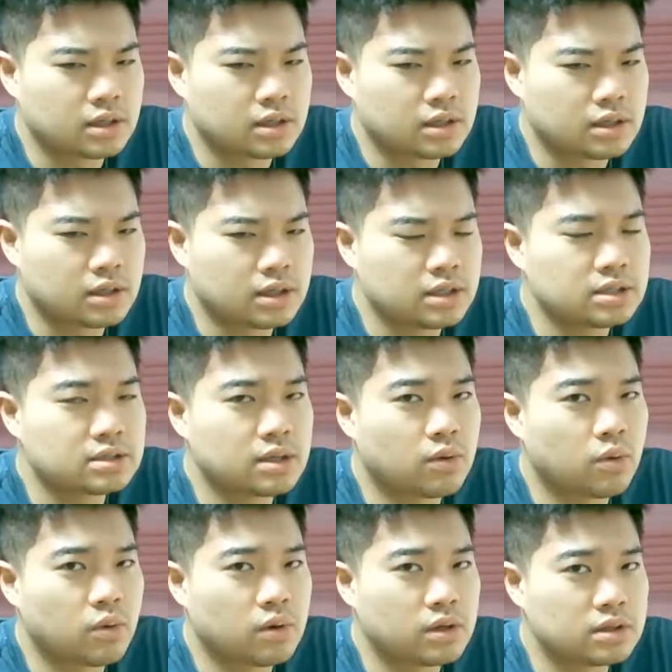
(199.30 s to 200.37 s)

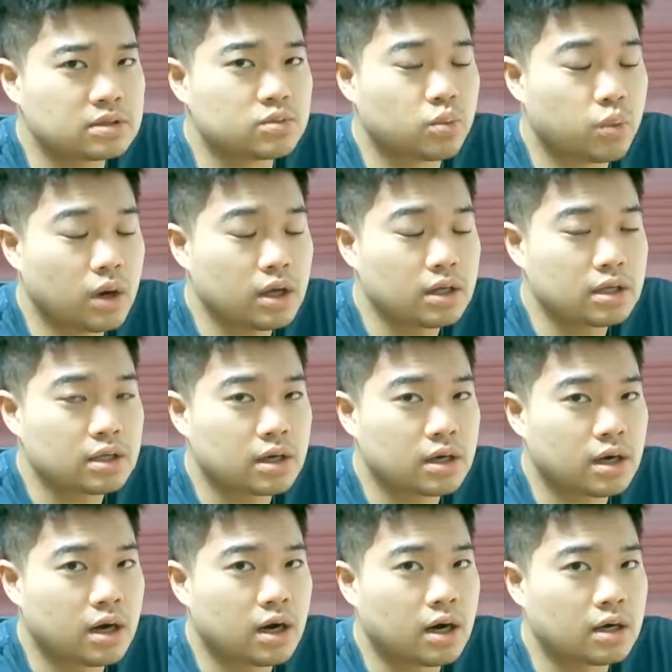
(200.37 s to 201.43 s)
is what
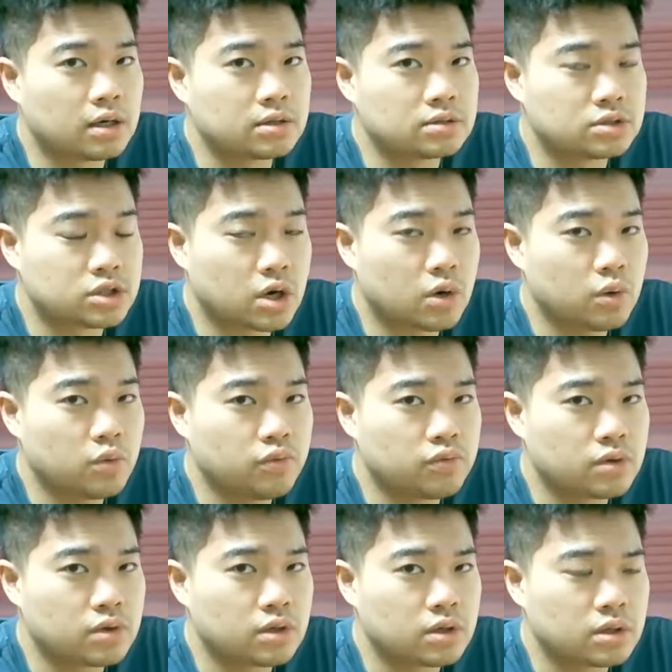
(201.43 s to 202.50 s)
drove
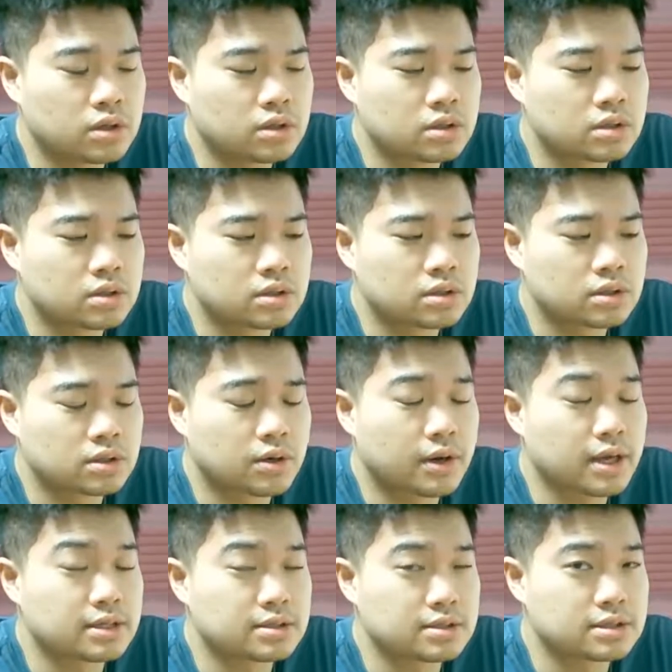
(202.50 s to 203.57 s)
Korea
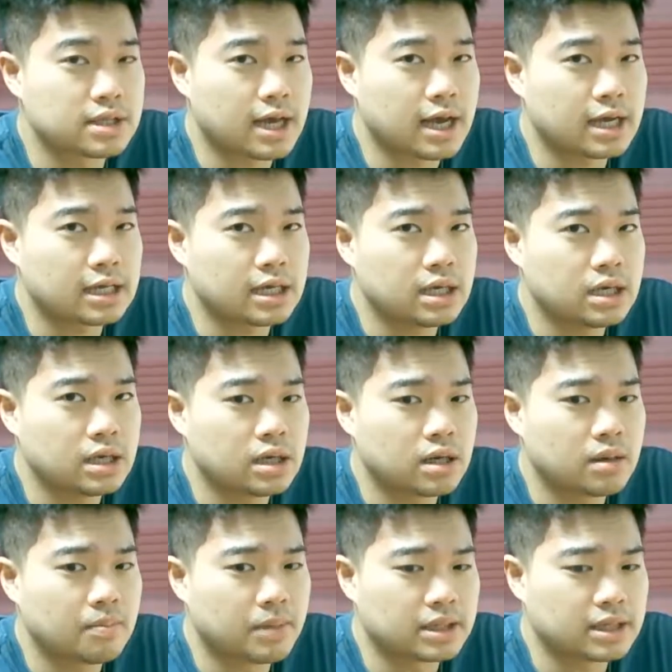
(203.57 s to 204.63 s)
society,
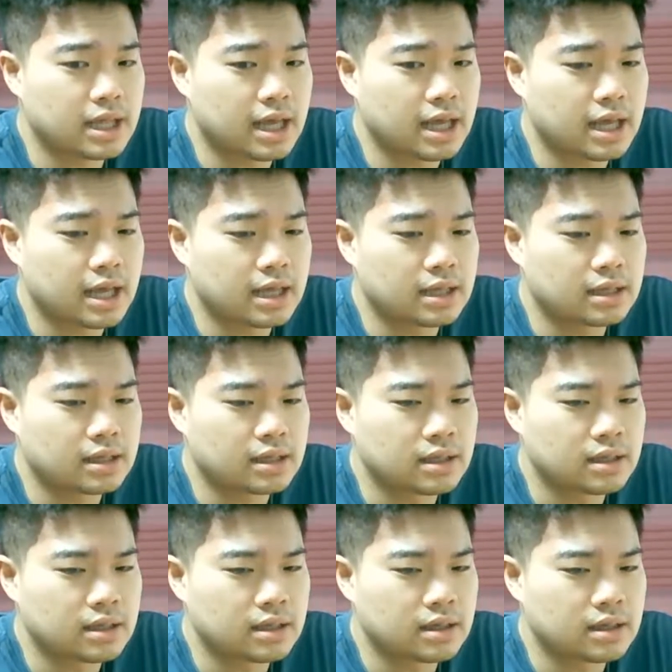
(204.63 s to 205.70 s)
but then
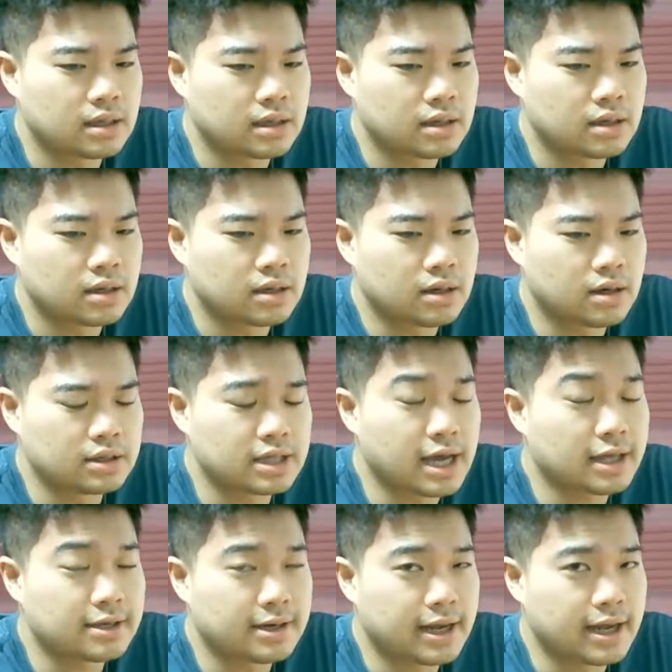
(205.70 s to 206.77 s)
on the
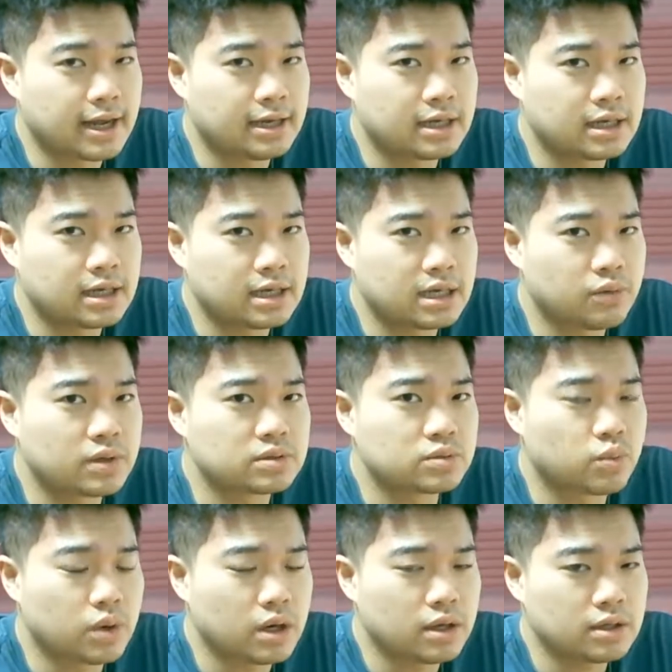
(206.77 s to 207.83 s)
other hand, it was
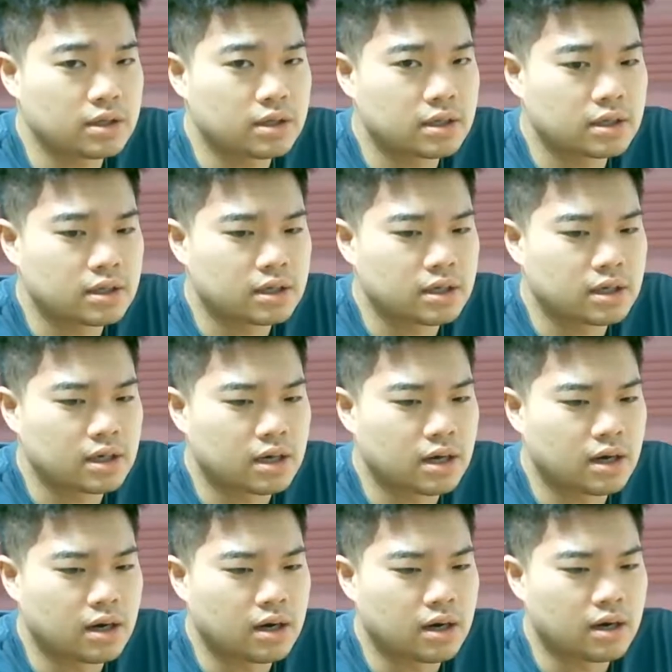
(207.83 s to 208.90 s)
what
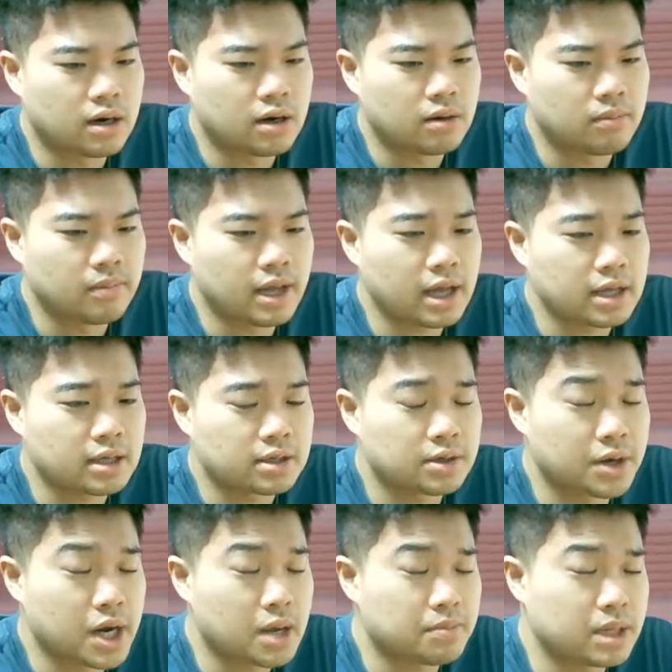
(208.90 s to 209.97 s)
made
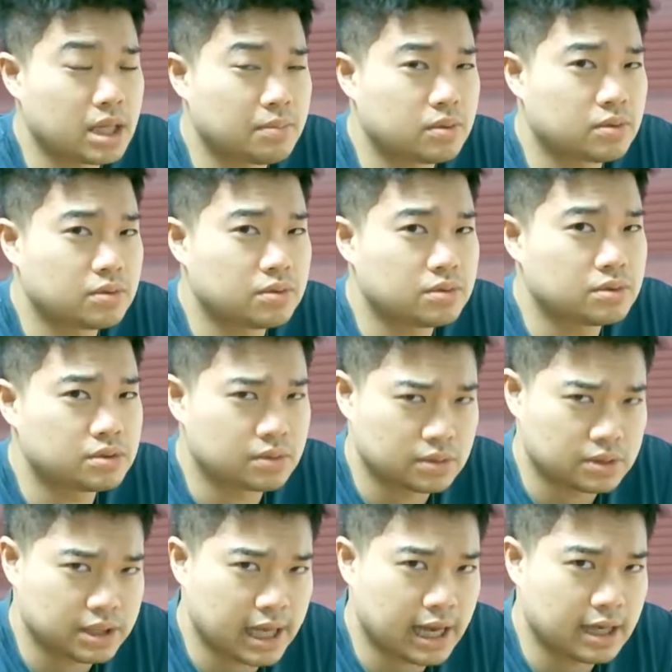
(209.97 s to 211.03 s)
Korea people so
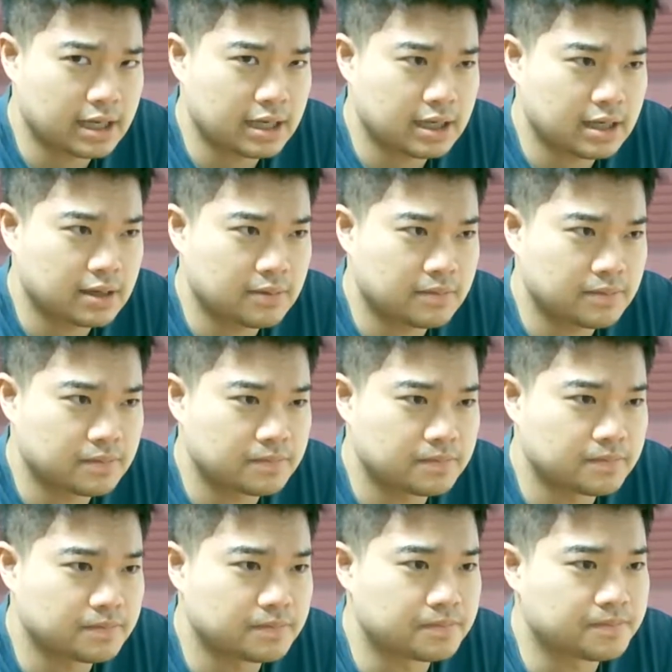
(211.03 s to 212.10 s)
sad.
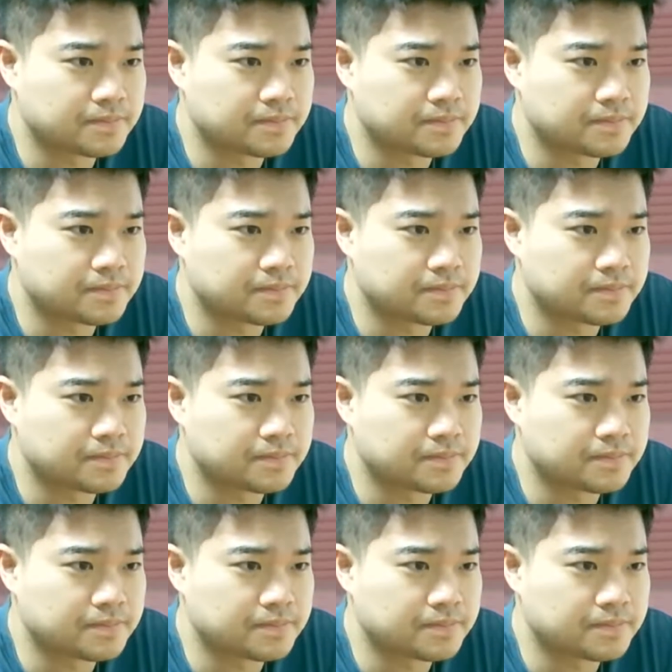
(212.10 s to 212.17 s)
Hmm.